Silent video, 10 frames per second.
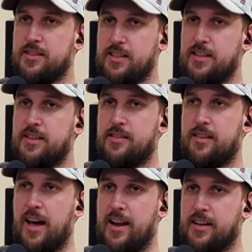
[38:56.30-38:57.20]
that did
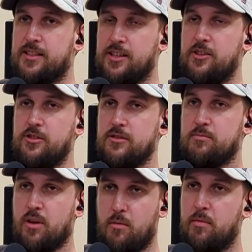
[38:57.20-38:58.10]
that execution
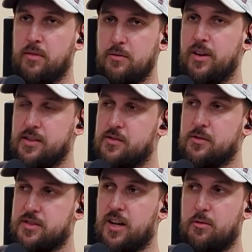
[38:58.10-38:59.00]
probably went and
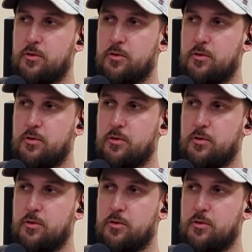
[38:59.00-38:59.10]
saw Star Wars.